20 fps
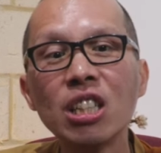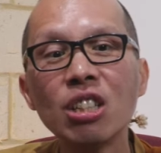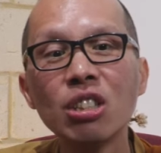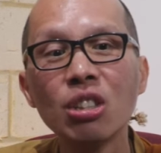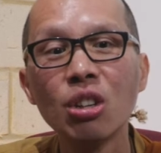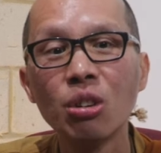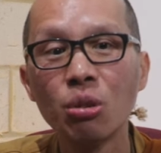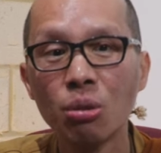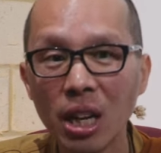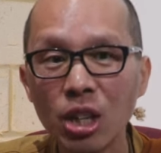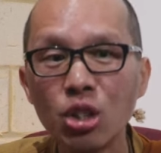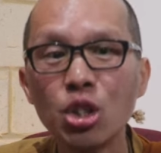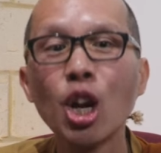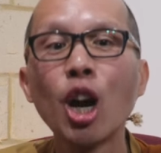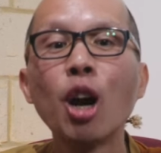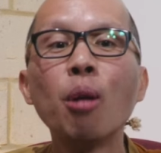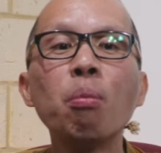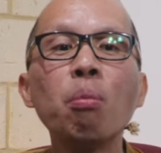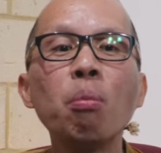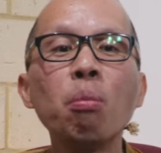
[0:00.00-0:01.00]
So great
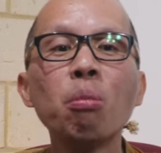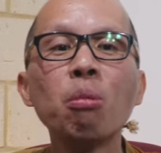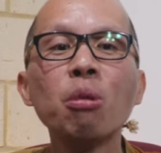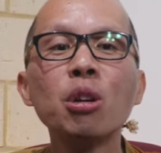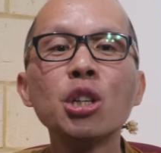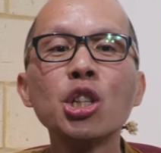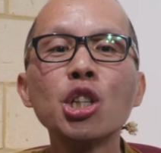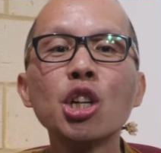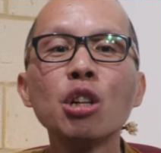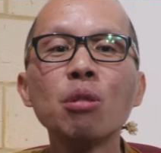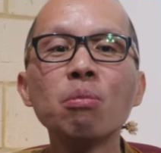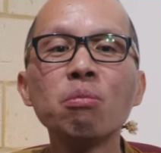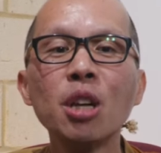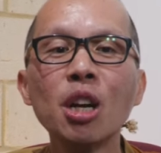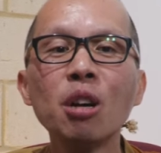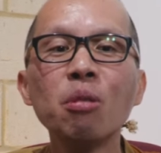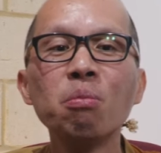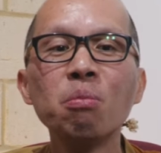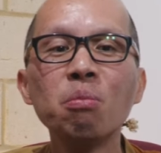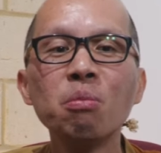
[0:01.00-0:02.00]
job. So,
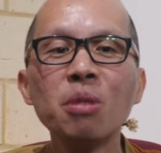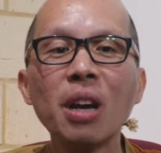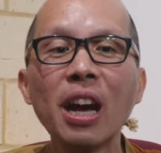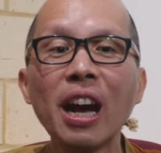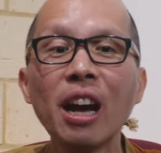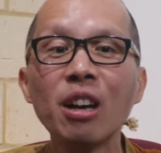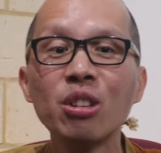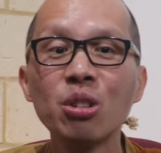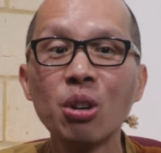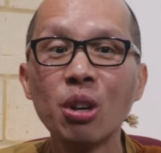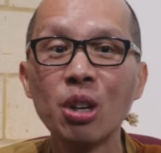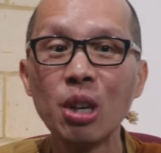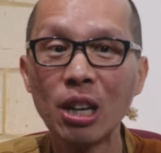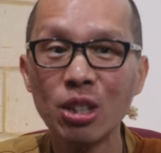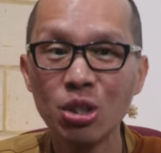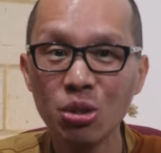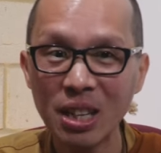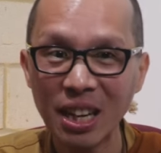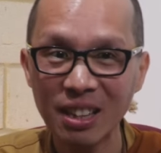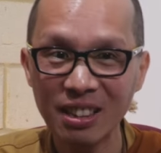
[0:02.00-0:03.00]
yeah, as long
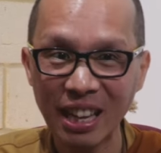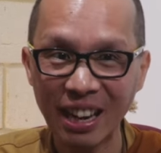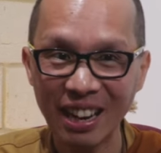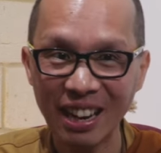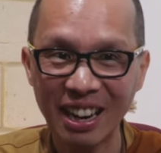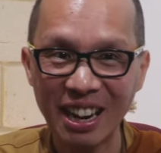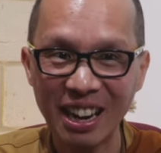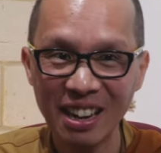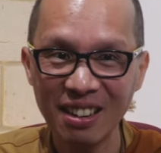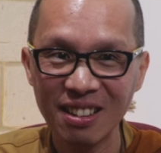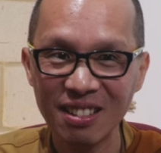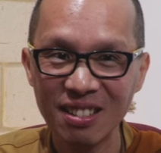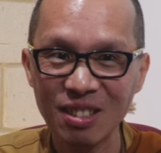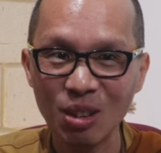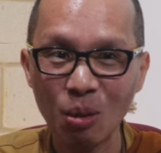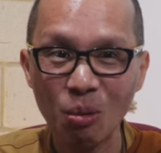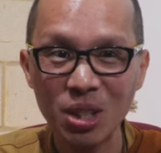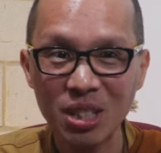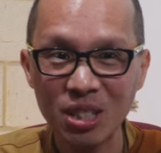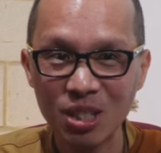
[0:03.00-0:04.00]
as you get that kindness,
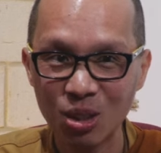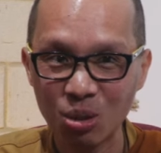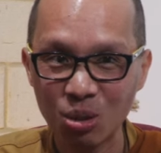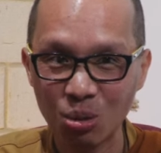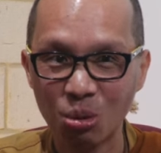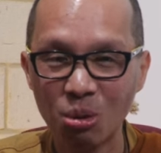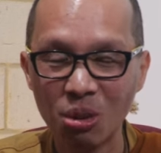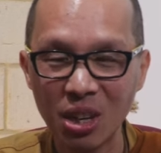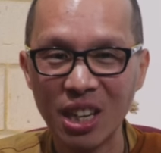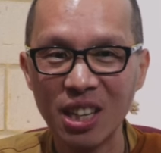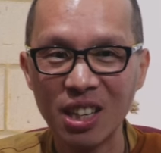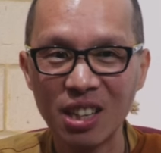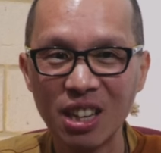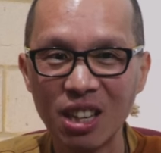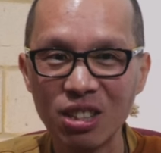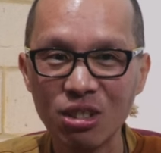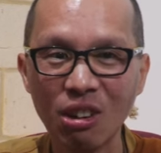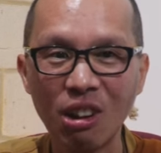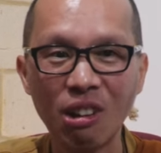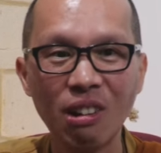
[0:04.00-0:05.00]
which is great,
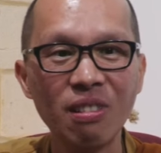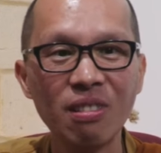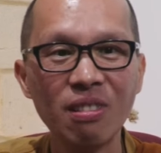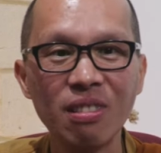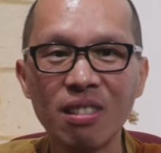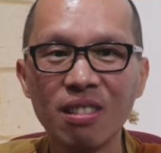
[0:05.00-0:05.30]
that's all.